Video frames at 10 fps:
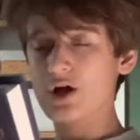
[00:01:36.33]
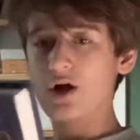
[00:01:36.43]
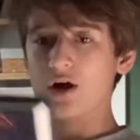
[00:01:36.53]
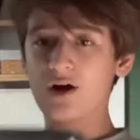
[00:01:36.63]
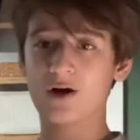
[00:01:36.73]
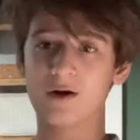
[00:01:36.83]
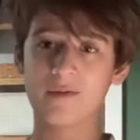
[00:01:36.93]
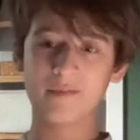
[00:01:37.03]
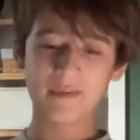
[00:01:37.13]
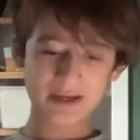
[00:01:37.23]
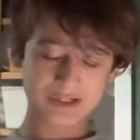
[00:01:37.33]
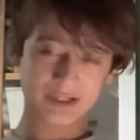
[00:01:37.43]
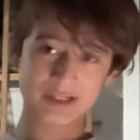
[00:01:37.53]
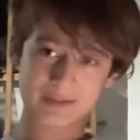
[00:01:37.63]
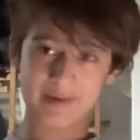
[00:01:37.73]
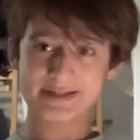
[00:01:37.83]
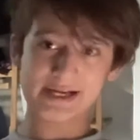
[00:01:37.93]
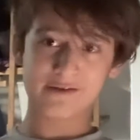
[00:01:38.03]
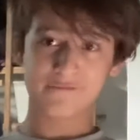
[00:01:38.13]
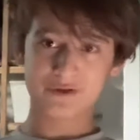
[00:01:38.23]
This is my
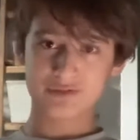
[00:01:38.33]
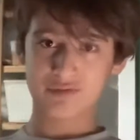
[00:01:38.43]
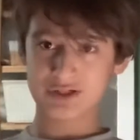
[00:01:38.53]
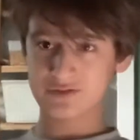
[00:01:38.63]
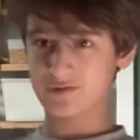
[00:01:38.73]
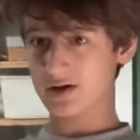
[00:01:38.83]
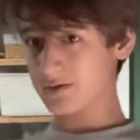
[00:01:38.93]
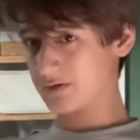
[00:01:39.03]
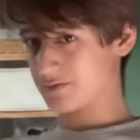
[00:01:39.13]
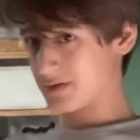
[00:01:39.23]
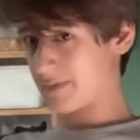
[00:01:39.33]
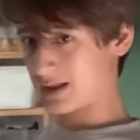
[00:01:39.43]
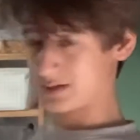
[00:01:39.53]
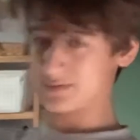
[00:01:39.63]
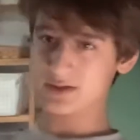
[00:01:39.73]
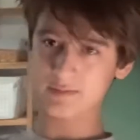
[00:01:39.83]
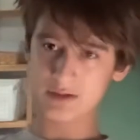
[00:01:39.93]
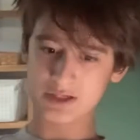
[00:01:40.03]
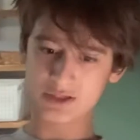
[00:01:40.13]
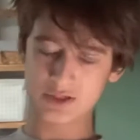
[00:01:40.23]
second first impression video, one for the Ballad of
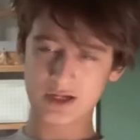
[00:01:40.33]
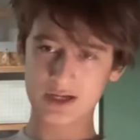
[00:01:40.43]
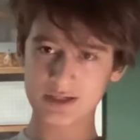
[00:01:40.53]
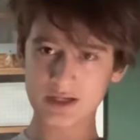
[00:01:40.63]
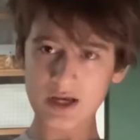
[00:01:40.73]
Songbirds and Snakes.